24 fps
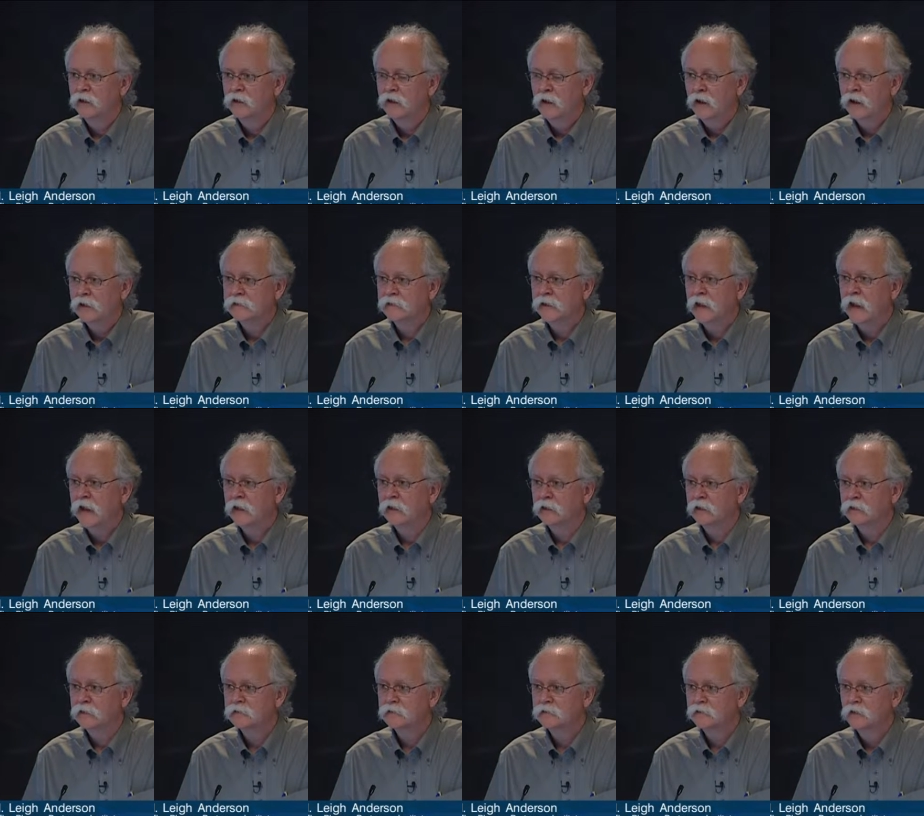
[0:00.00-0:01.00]
as
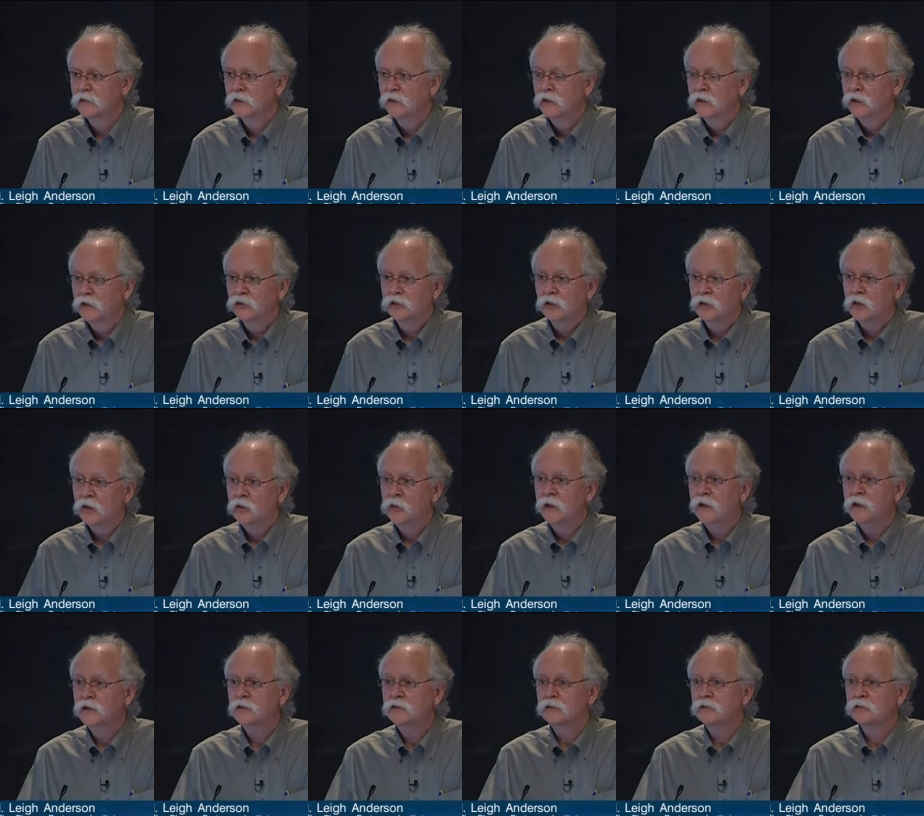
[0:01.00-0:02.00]
candidates to go
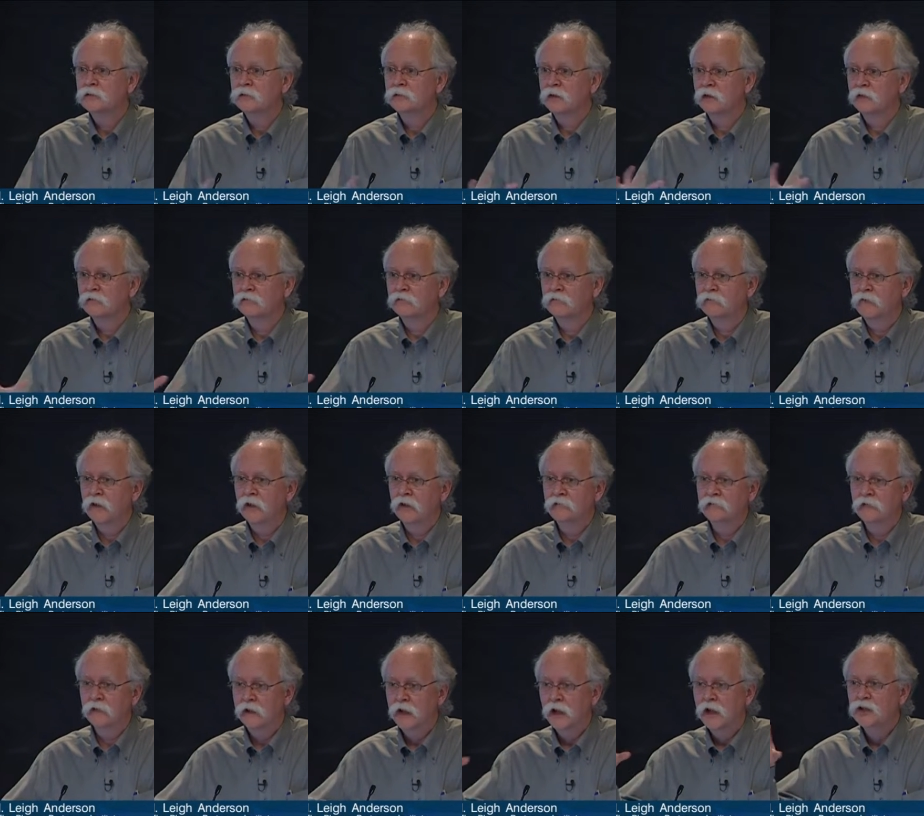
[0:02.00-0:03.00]
into a
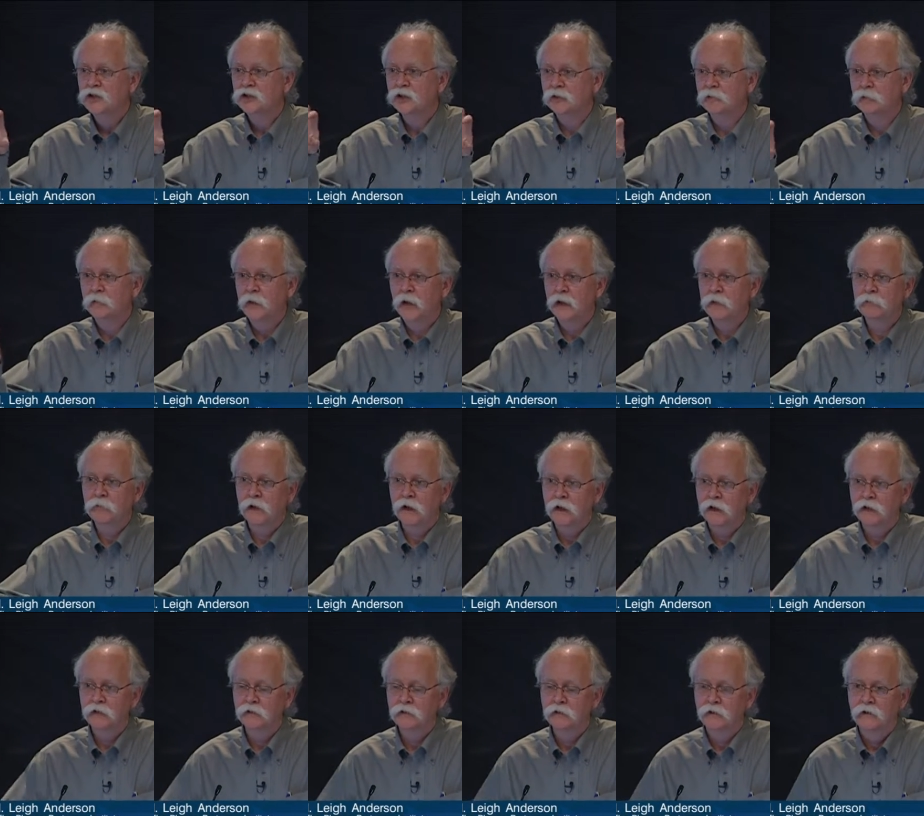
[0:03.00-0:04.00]
verification
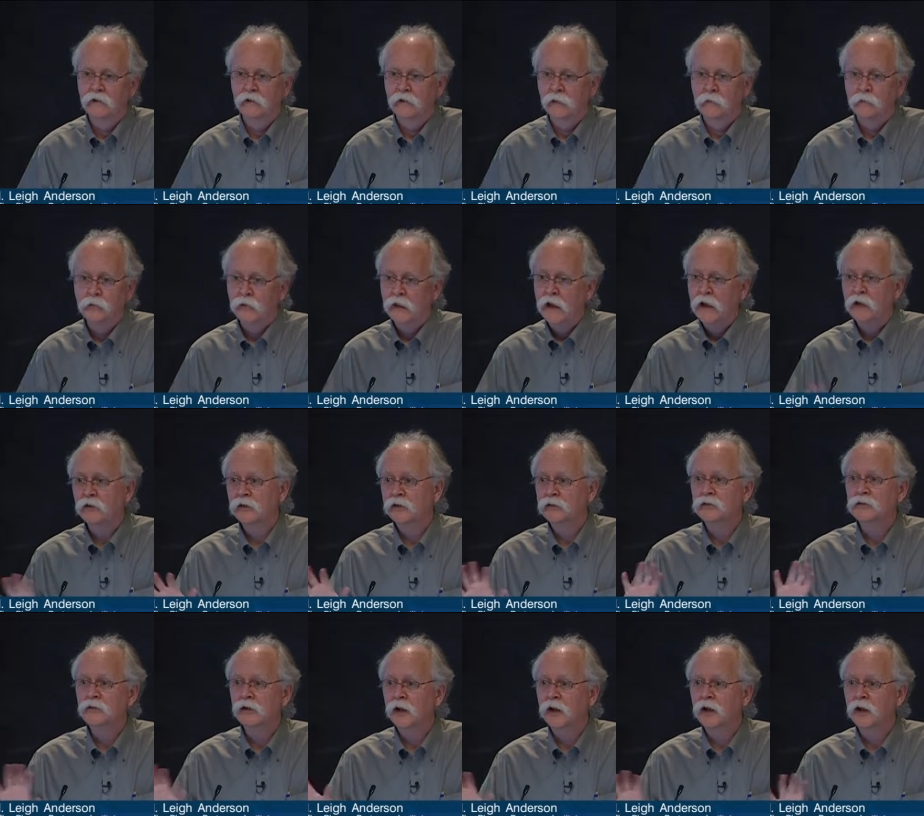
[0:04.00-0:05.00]
pipeline without
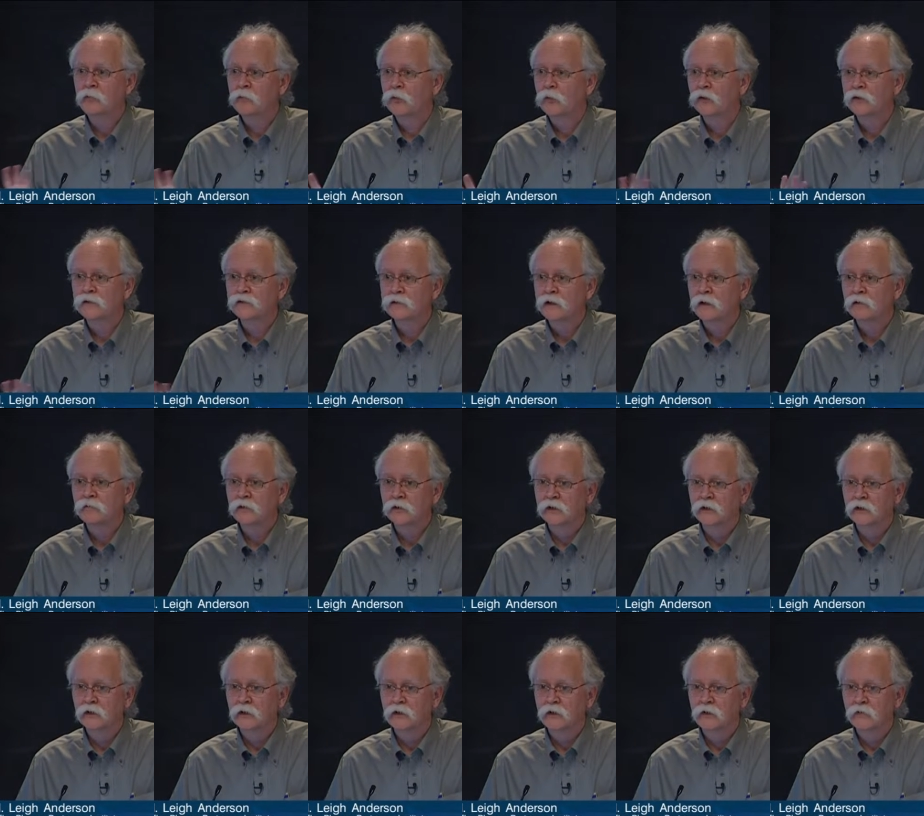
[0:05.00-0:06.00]
doing any more discovery
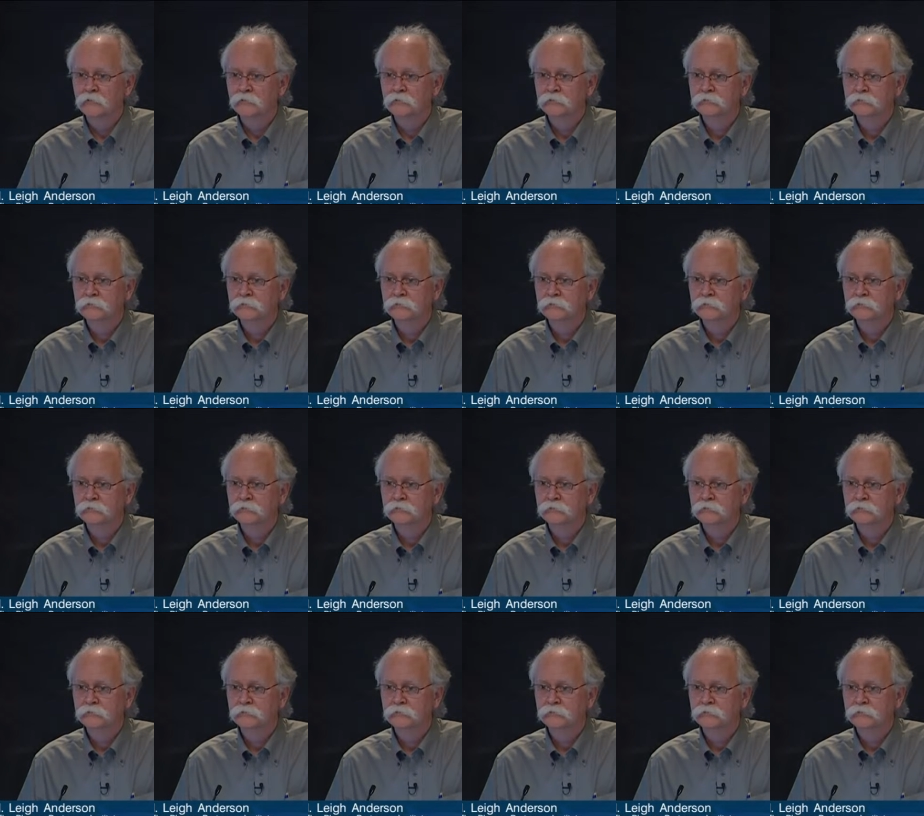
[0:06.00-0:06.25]
at all.